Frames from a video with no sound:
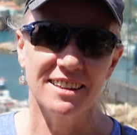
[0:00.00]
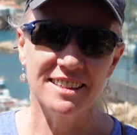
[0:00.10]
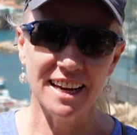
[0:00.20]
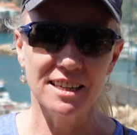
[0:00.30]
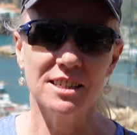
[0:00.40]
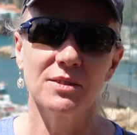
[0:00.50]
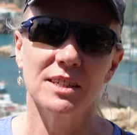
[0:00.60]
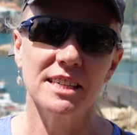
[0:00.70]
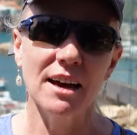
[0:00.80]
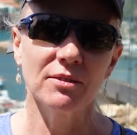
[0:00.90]
the days of
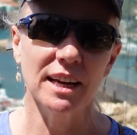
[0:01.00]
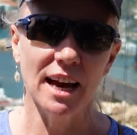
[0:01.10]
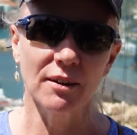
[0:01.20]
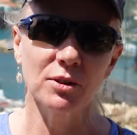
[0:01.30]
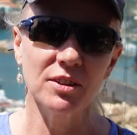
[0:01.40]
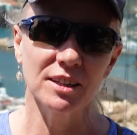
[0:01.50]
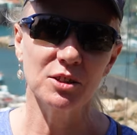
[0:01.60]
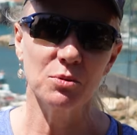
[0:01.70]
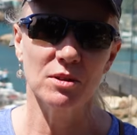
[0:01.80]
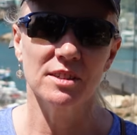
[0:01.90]
us having everything
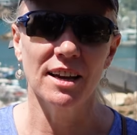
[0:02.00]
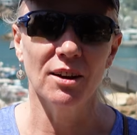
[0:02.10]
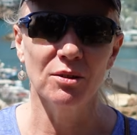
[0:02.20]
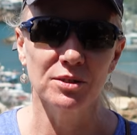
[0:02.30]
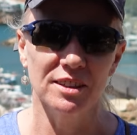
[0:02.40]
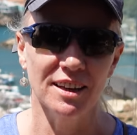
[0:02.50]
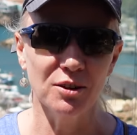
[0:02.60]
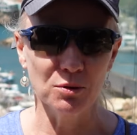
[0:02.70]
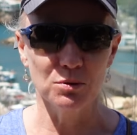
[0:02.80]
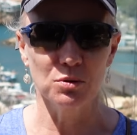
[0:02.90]
to ourselves and
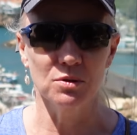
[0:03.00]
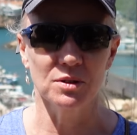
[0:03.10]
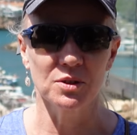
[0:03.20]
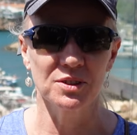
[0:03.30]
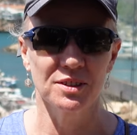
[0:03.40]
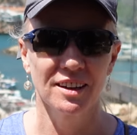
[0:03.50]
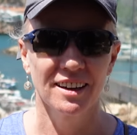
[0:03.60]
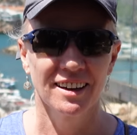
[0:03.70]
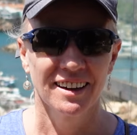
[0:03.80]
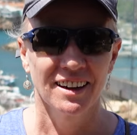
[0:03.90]
no tourists
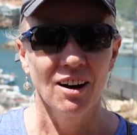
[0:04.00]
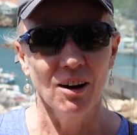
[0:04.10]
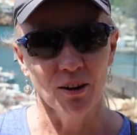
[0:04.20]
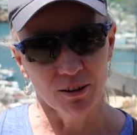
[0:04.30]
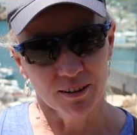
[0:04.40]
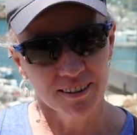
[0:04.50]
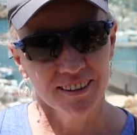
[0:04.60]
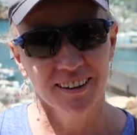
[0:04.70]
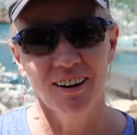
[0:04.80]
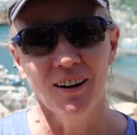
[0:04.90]
are
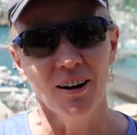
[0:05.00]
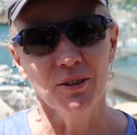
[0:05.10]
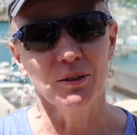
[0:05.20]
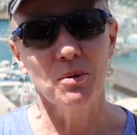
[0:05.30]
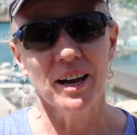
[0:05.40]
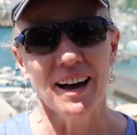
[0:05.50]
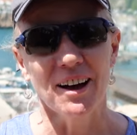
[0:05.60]
on the way